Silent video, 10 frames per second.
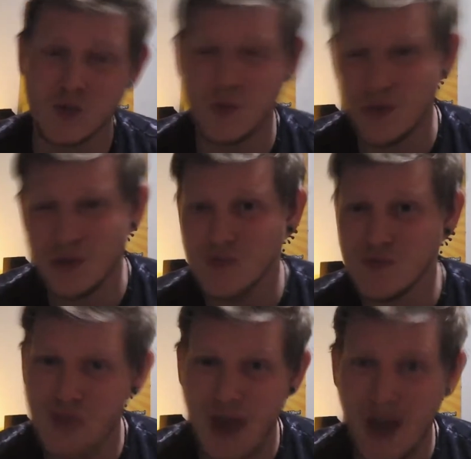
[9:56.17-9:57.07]
was
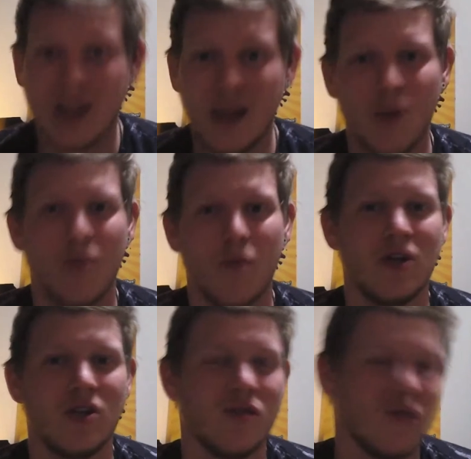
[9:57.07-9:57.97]
rarely
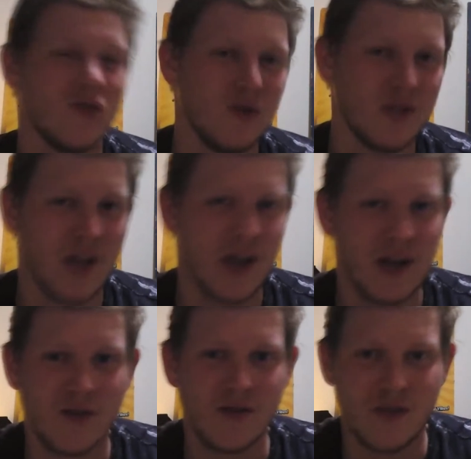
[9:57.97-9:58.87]
operational due to
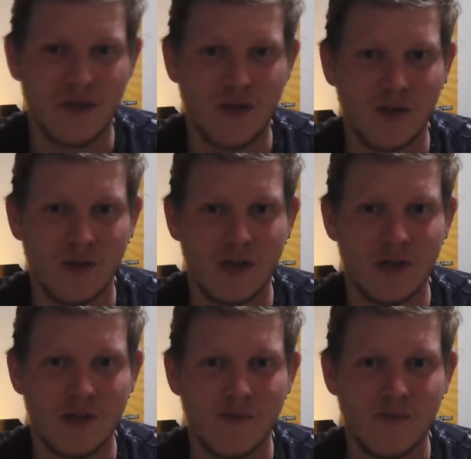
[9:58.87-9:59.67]
technical difficulties.